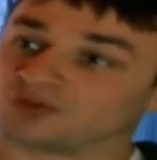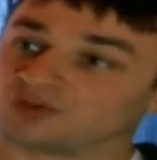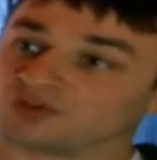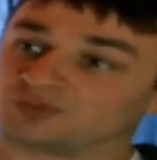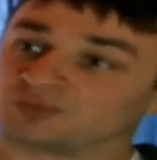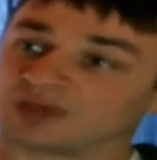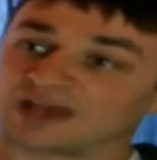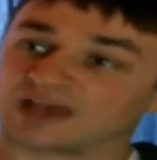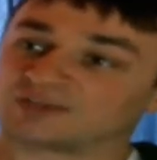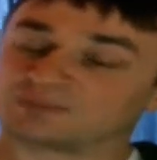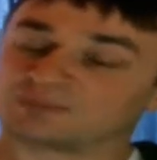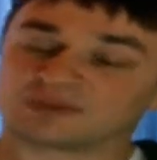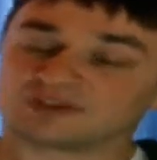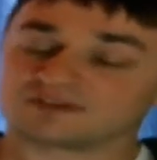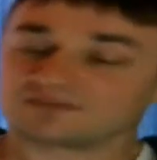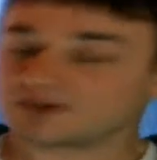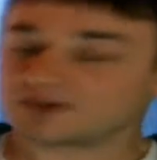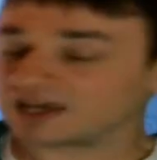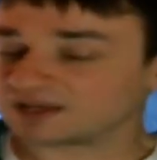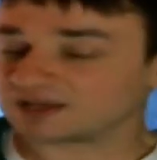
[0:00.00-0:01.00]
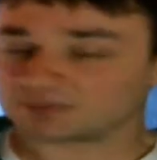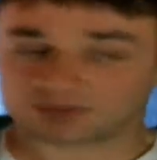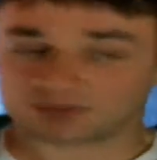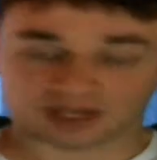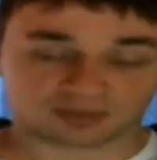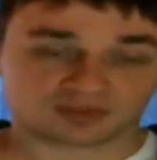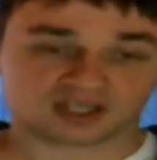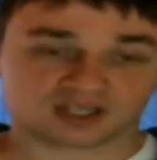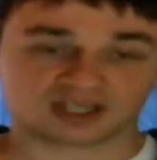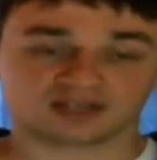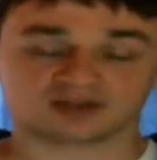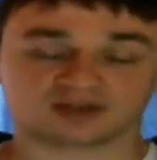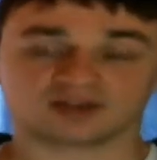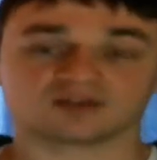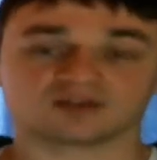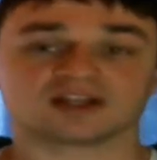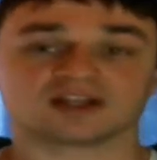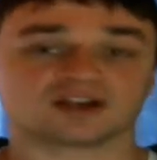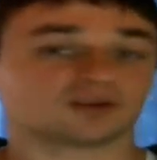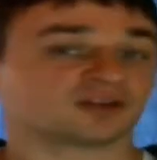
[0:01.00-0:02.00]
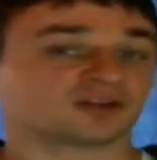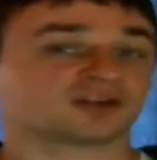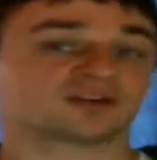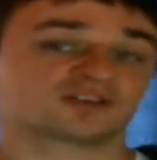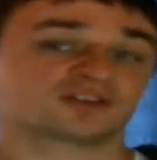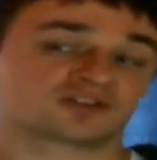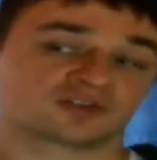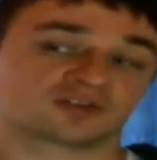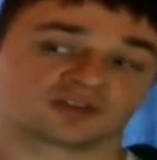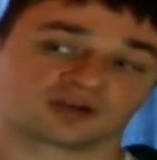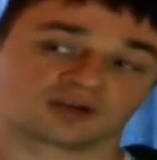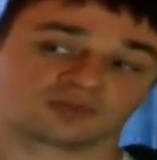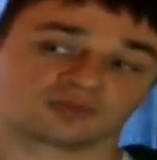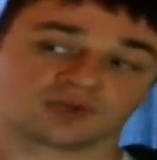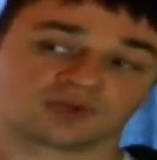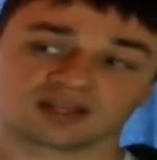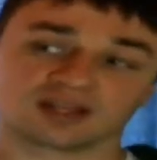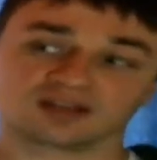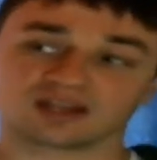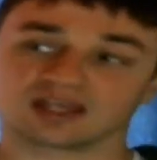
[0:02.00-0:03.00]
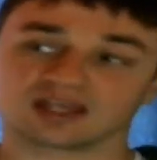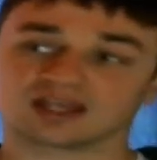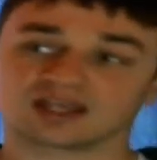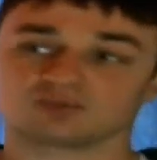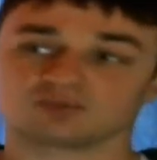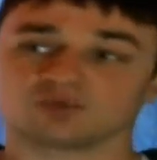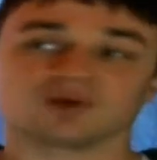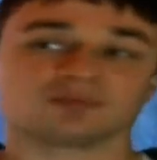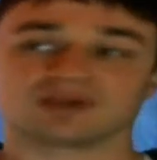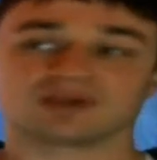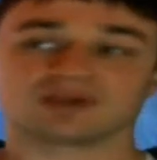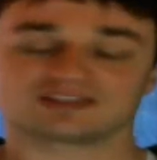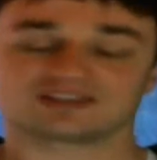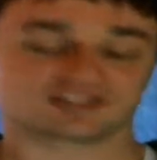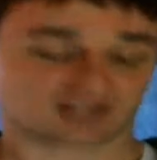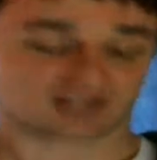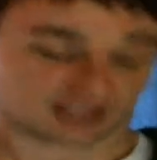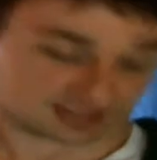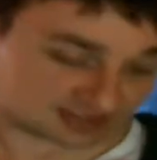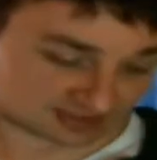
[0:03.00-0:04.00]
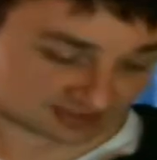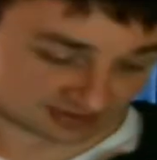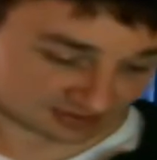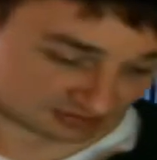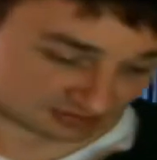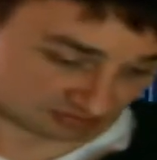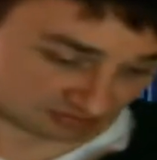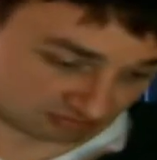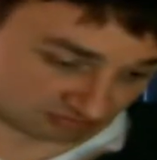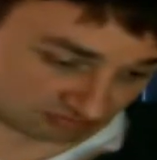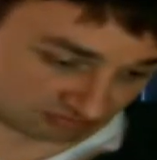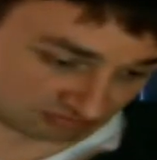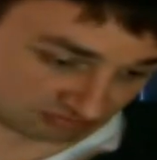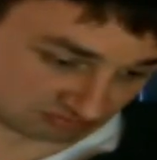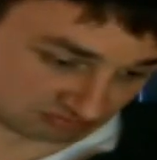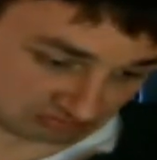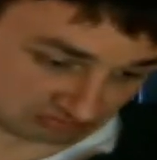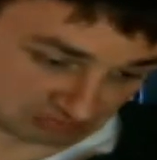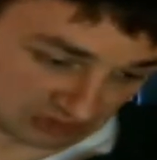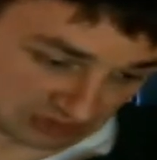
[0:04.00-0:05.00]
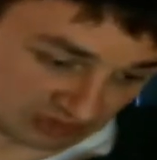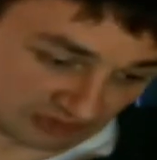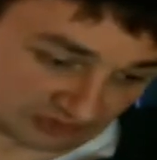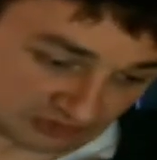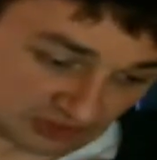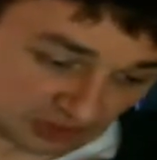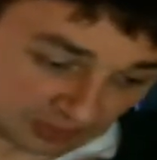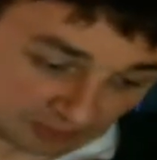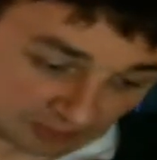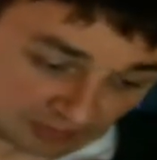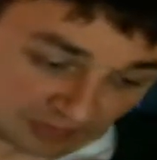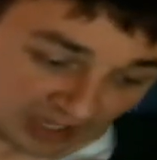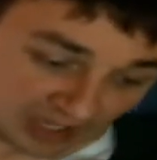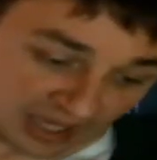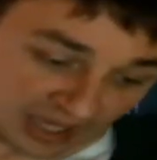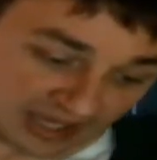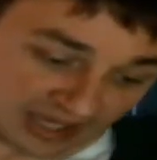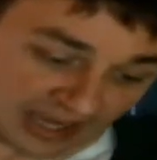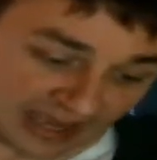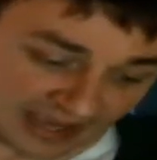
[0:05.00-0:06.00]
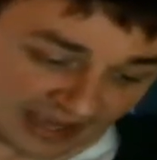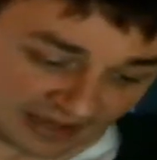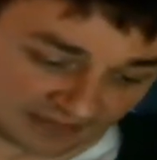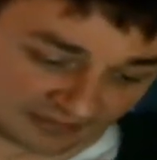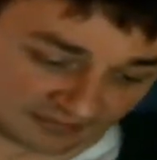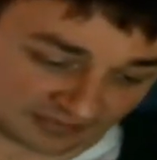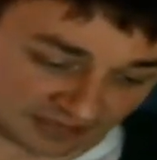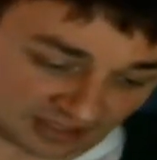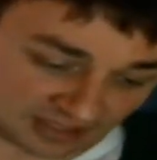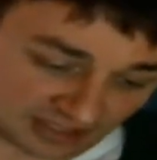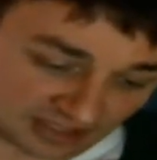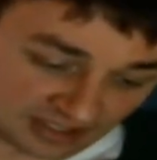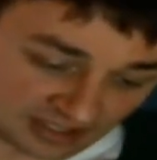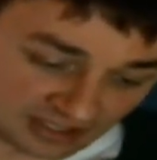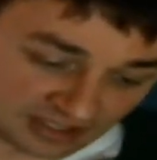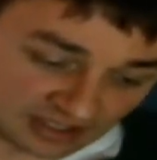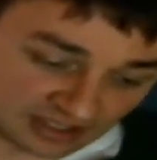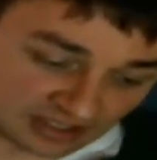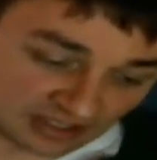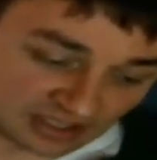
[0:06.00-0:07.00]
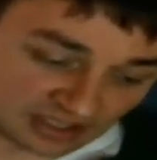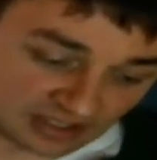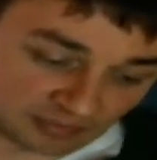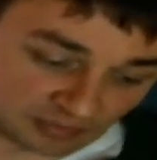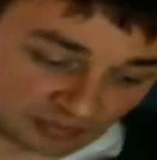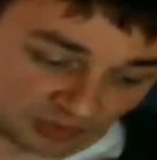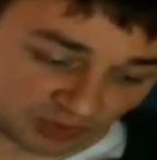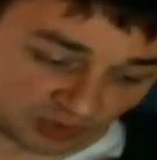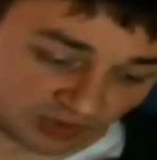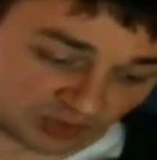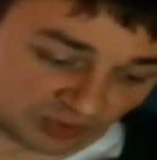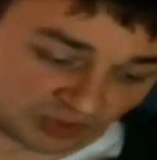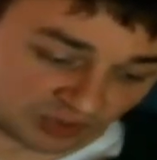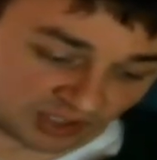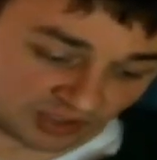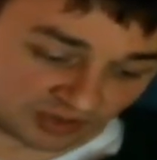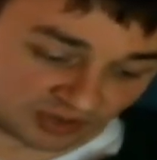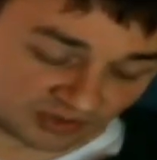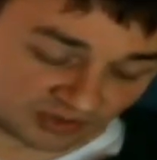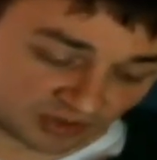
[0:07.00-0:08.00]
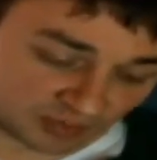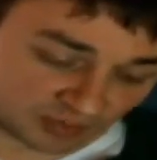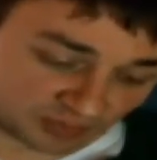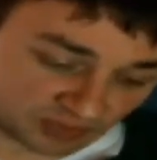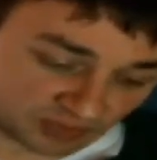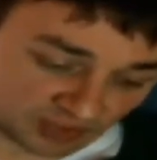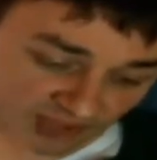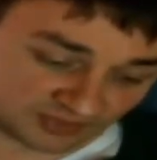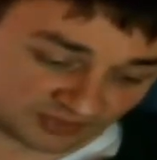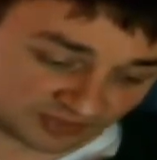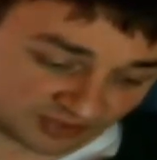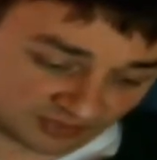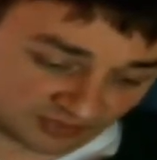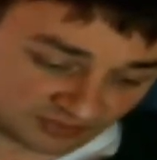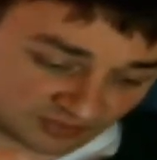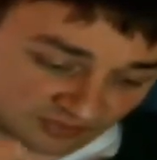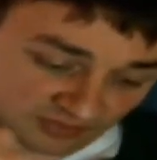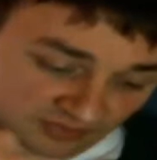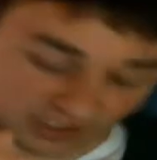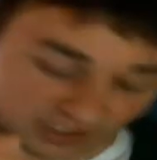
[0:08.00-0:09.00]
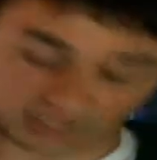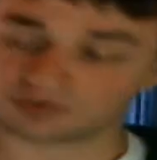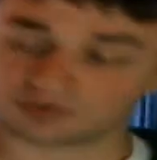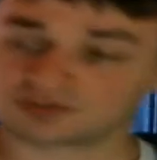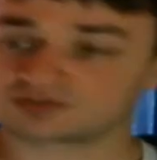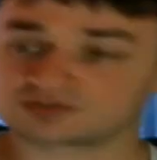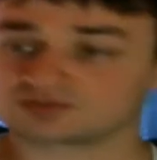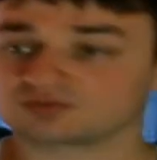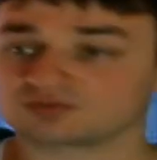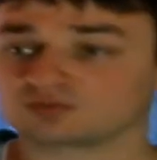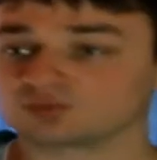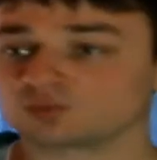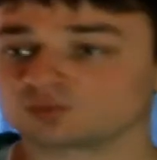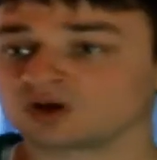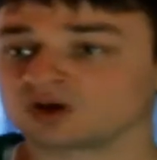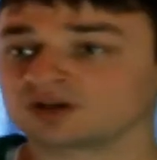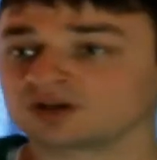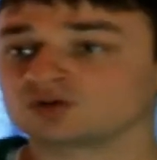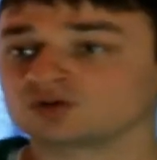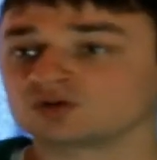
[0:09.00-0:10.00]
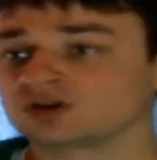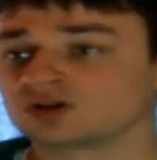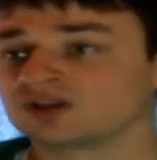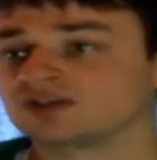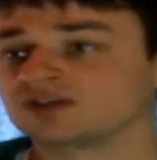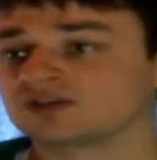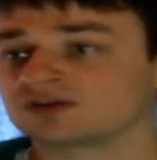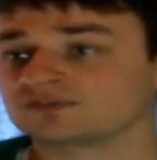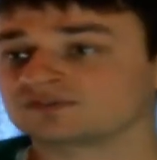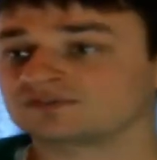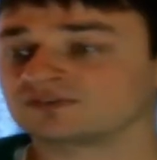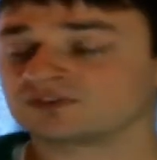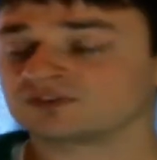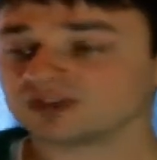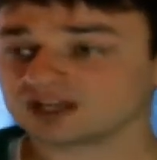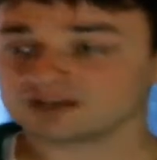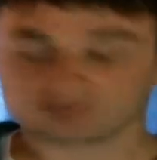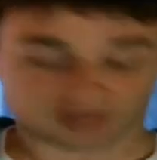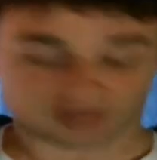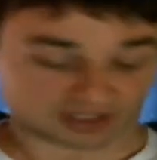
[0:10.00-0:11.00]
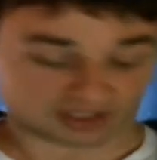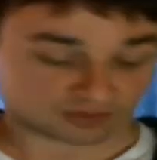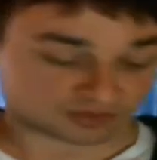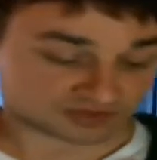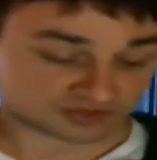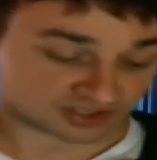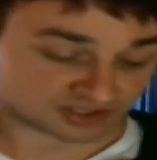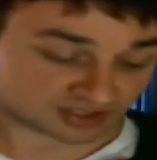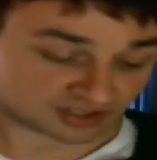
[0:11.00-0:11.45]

has been defined by me in the literature that I read and what makes sense. So I have broken the process of language one learning their native language